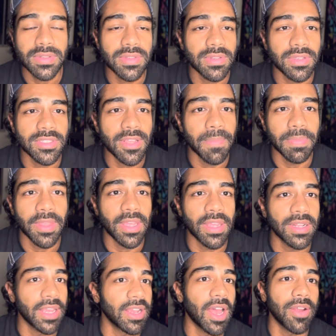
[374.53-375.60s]
something
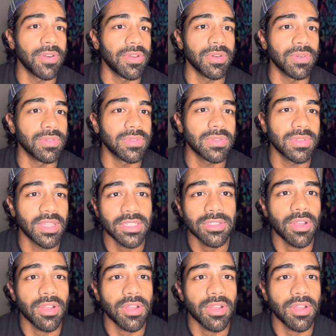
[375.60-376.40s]
like how to use this